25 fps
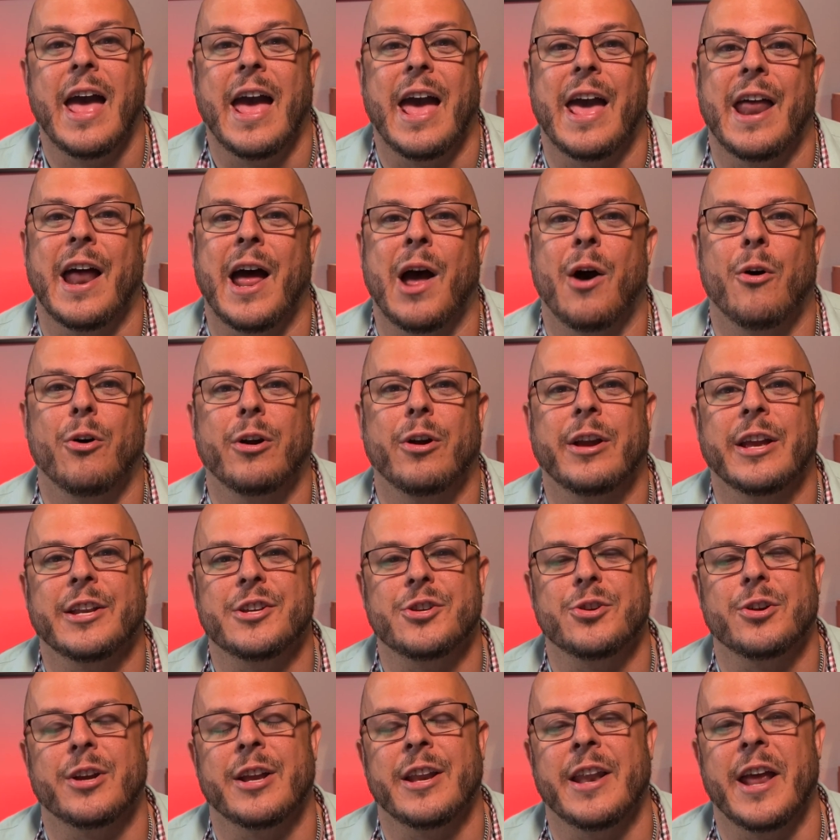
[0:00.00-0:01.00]
and I will
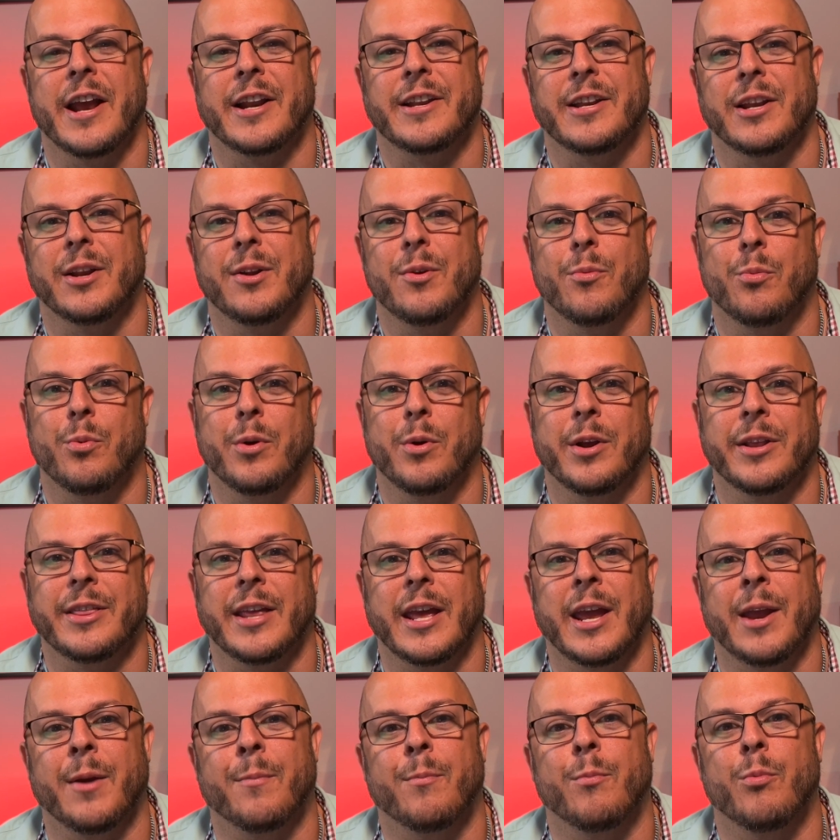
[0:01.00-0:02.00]
get you connected with
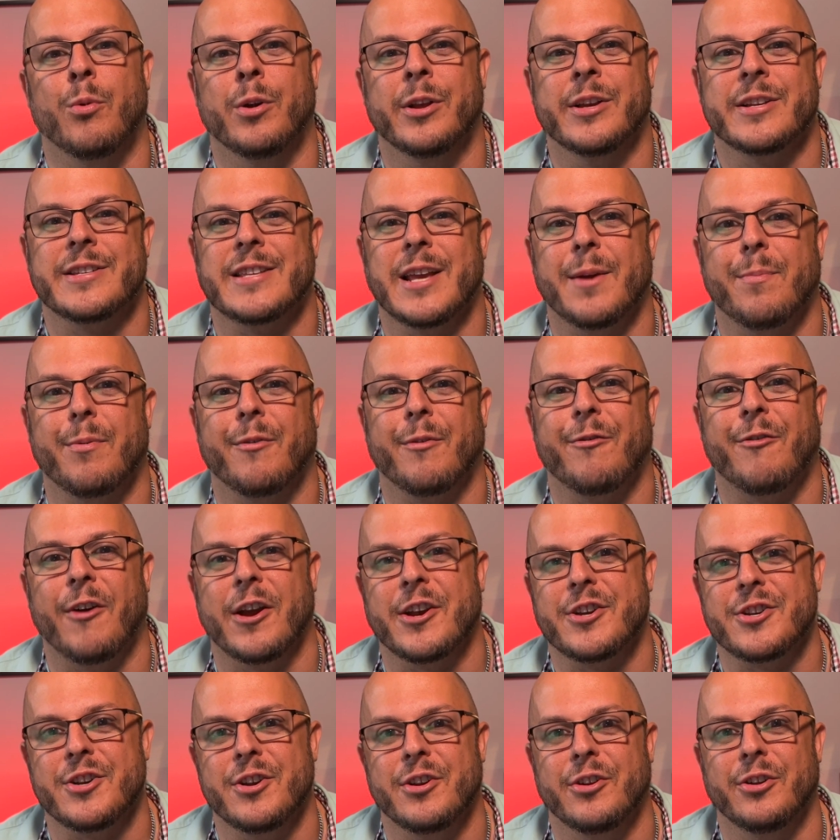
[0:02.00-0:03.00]
a real estate
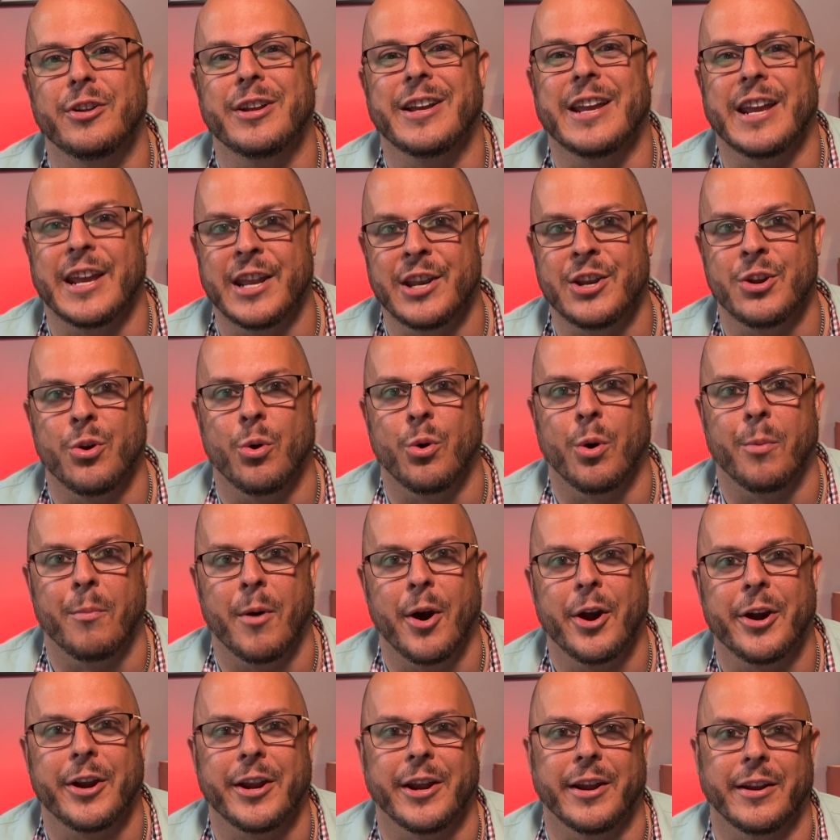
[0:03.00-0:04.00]
professional in your
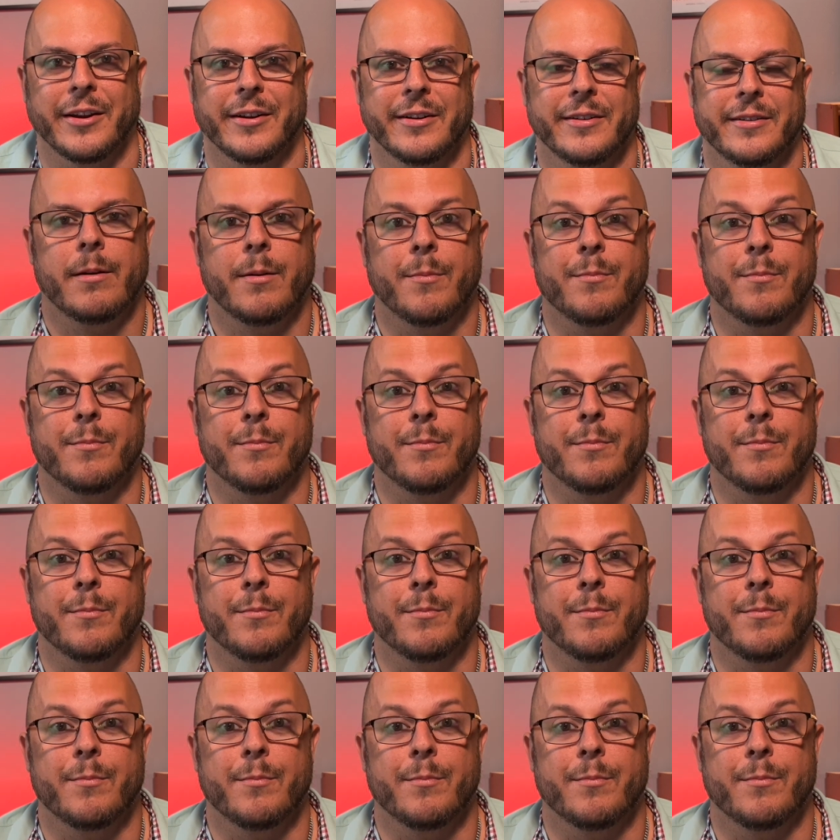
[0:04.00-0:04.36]
market.